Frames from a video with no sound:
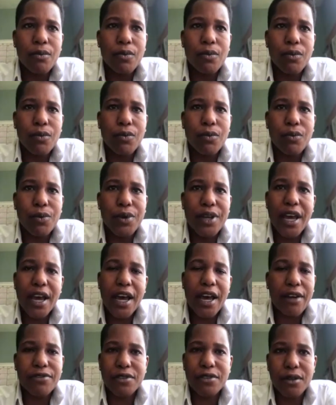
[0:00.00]
we
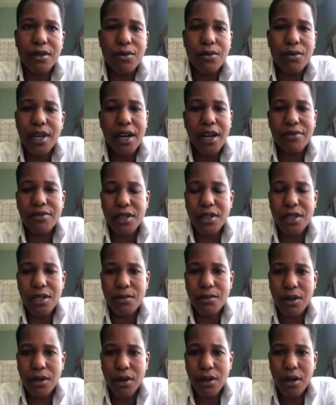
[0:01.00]
have to
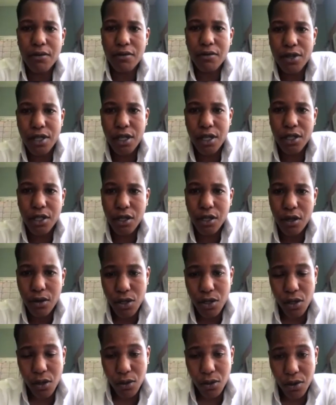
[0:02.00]
keep the conversation going.
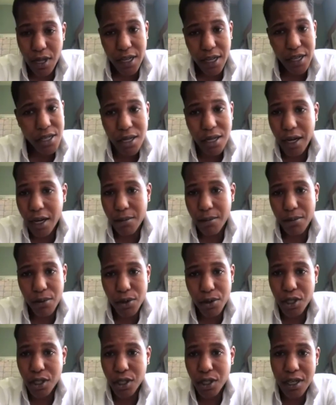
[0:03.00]
So thanks. I
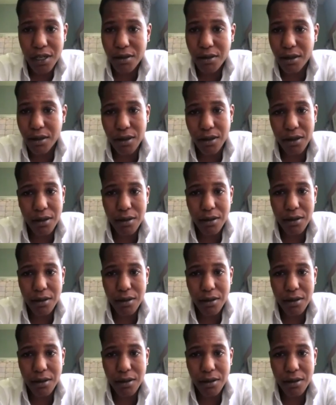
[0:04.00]
appreciate the